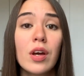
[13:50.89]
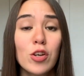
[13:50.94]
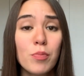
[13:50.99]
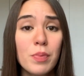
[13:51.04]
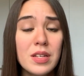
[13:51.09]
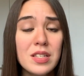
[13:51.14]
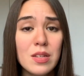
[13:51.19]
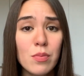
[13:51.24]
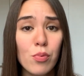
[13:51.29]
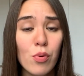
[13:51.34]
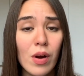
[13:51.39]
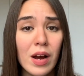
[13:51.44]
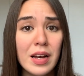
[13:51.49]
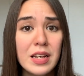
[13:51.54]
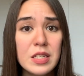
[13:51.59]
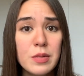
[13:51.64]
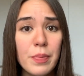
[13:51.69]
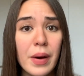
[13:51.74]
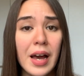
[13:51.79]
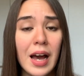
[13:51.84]
you'd be
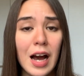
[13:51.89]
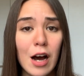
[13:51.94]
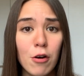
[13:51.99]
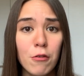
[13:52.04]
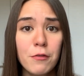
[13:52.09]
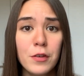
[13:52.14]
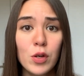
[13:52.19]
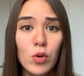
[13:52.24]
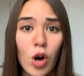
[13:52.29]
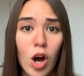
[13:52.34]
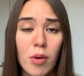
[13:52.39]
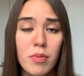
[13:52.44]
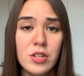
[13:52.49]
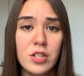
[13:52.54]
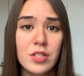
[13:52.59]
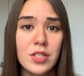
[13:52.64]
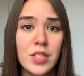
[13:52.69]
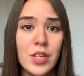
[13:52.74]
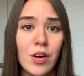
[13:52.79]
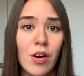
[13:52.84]
surprised by how few
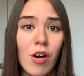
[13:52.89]
options there